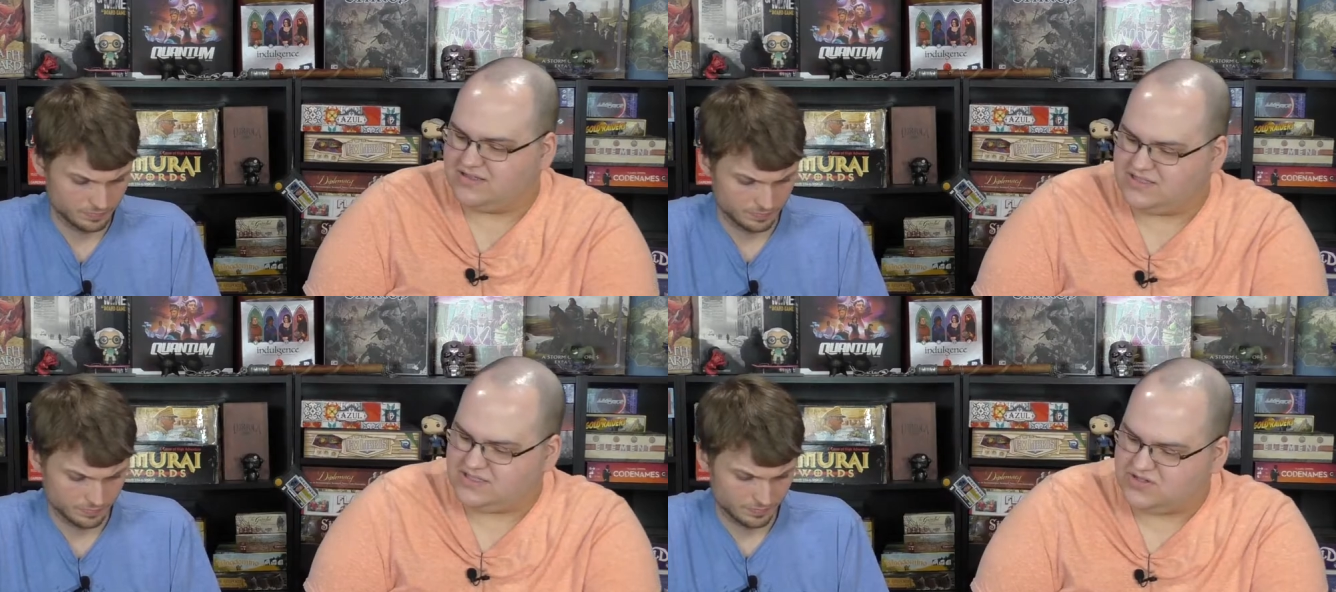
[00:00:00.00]

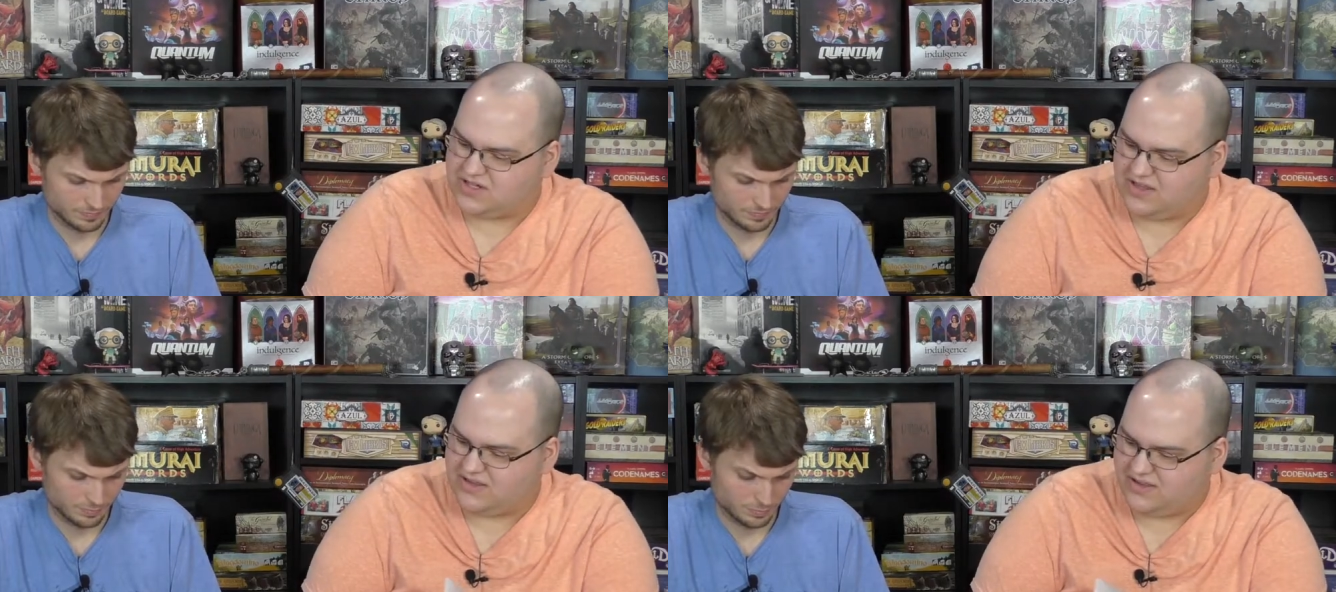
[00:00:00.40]
Speaker 1: She's
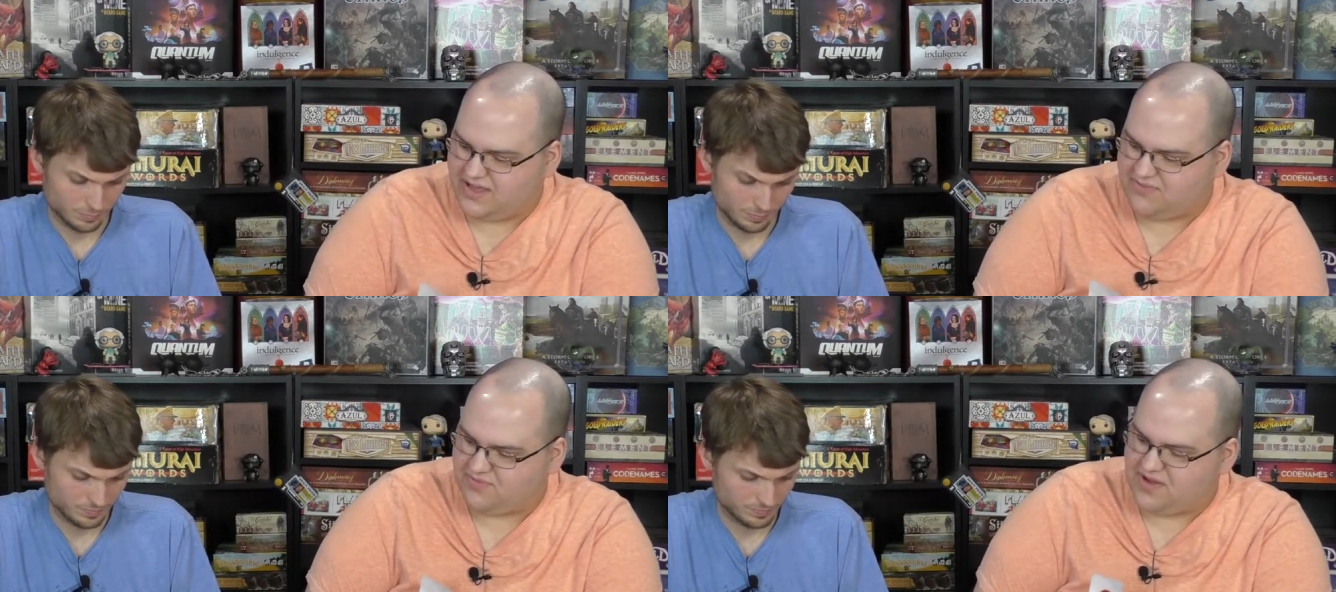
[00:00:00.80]
usually a little
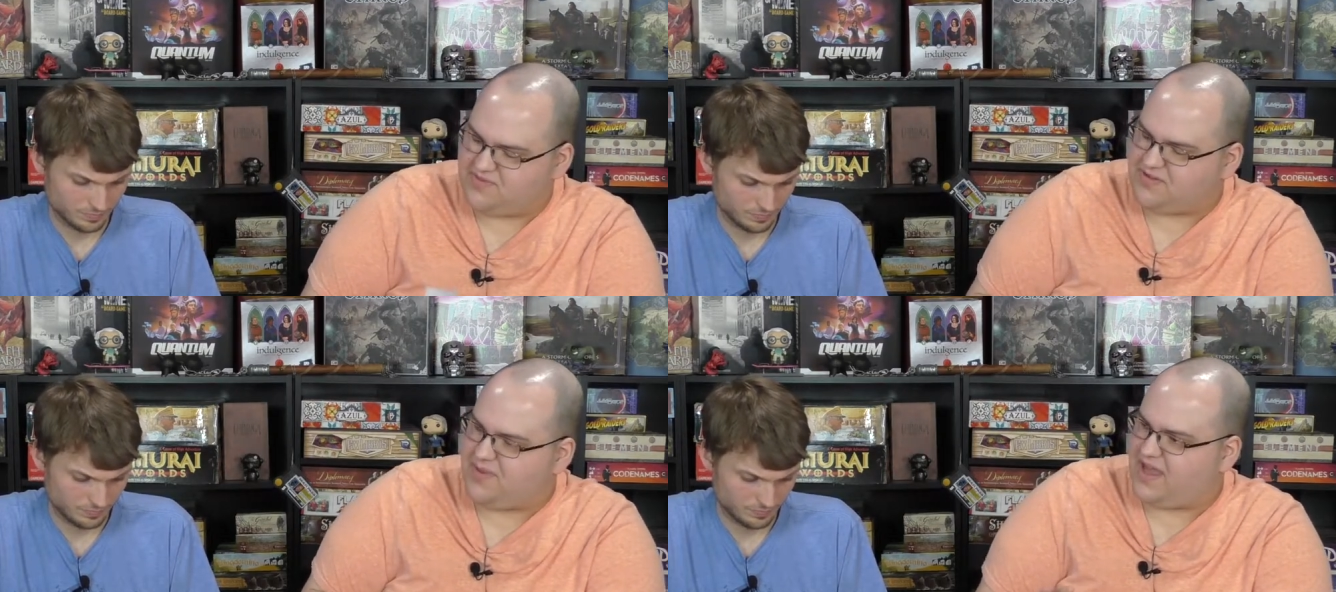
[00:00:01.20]
late and
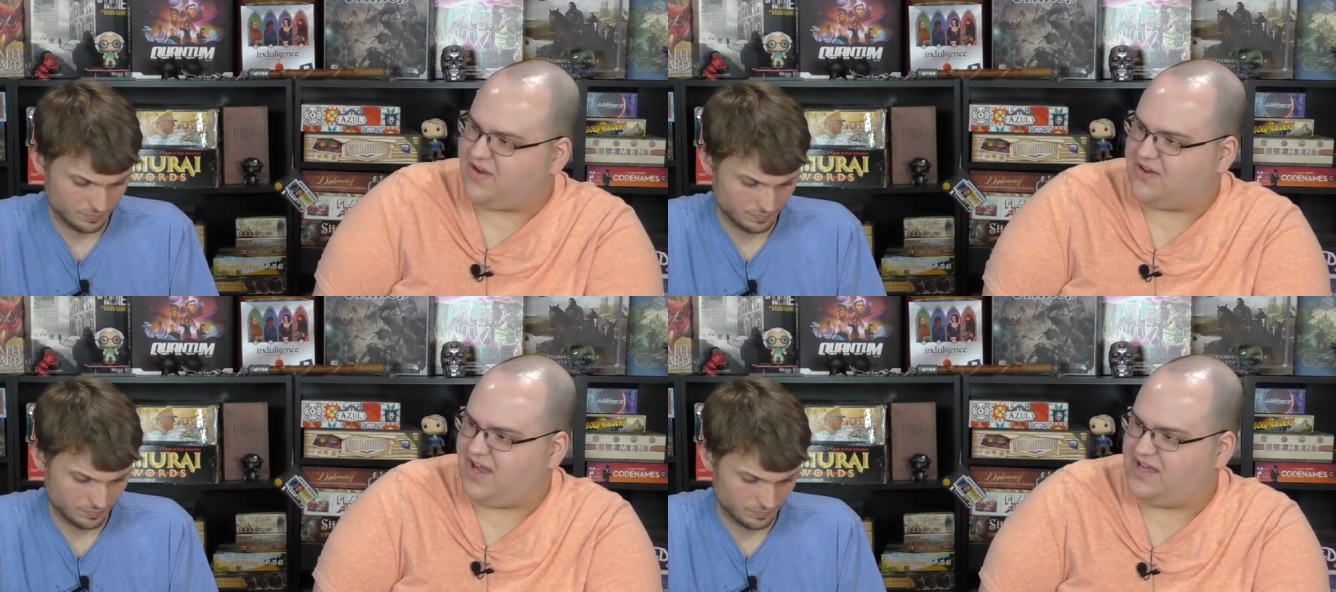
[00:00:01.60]
comes to
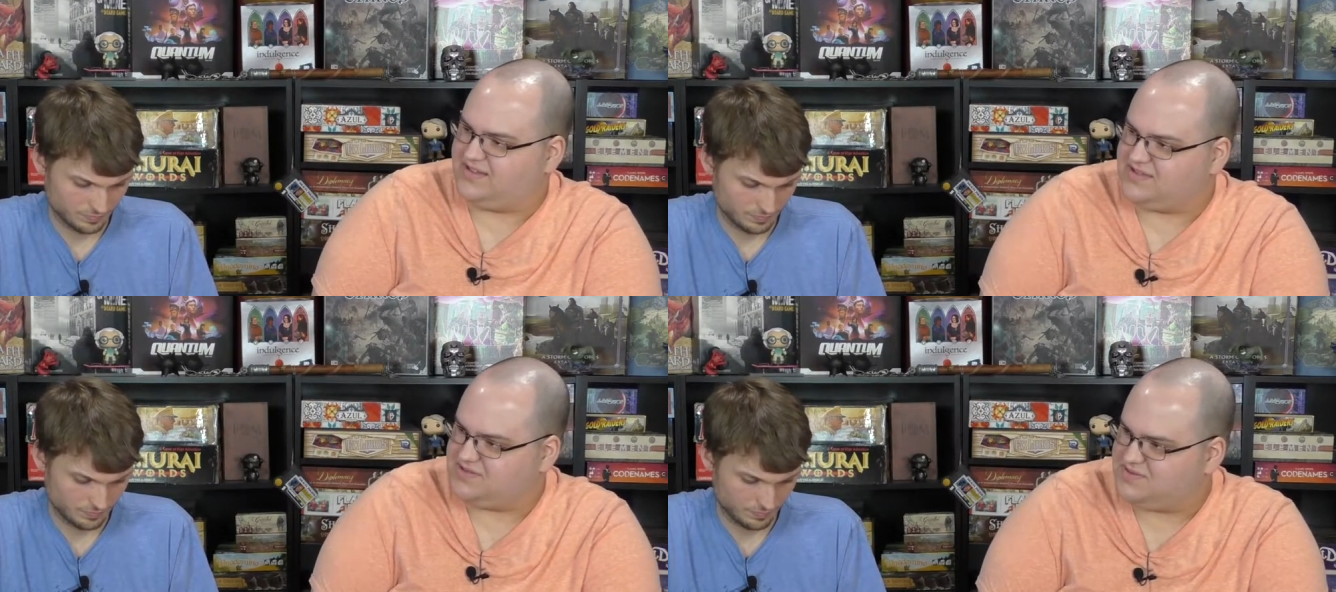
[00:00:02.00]
paying her
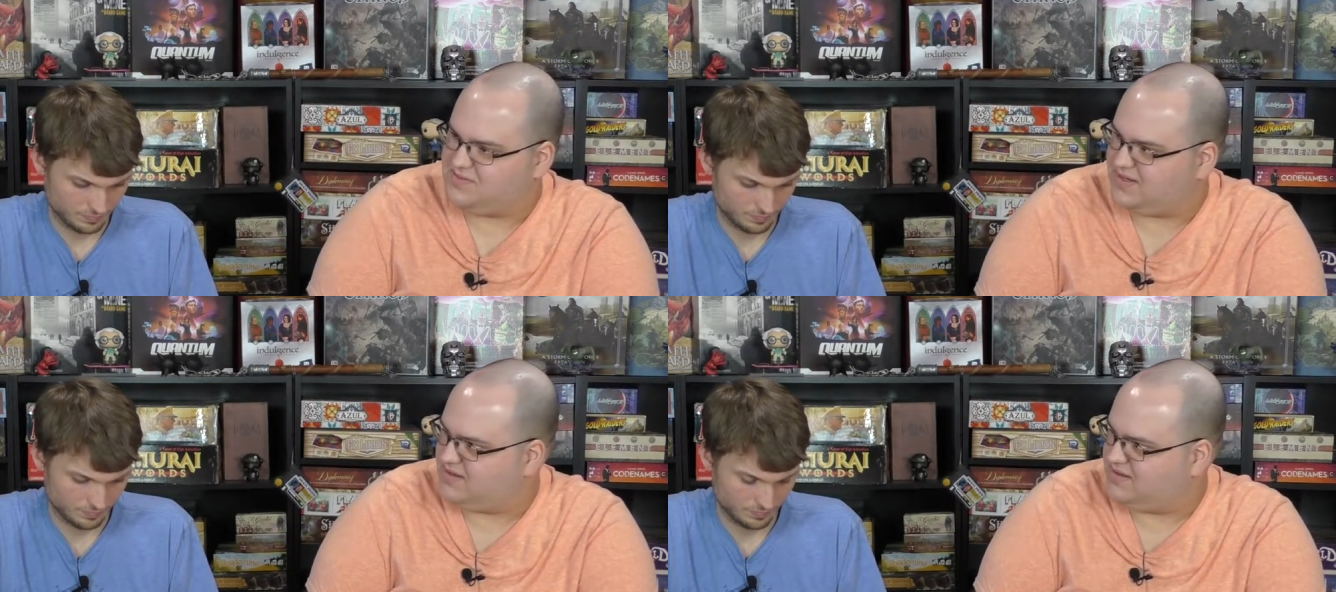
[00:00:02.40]
taxes.
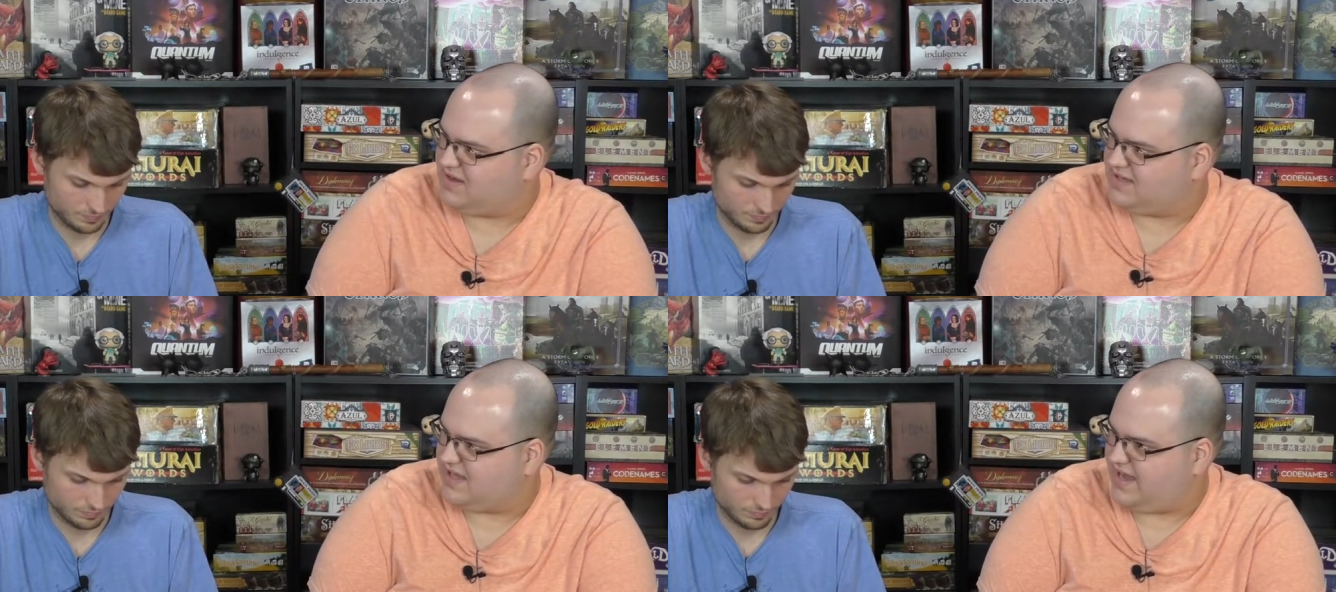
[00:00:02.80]
But
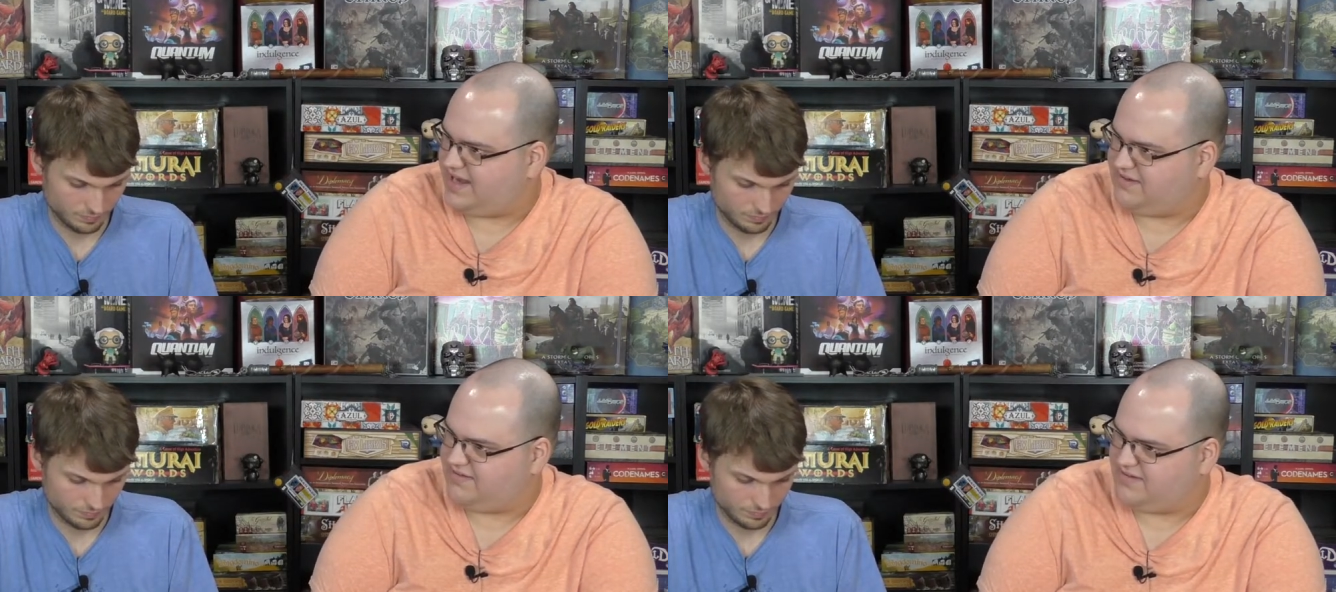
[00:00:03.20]
other than that,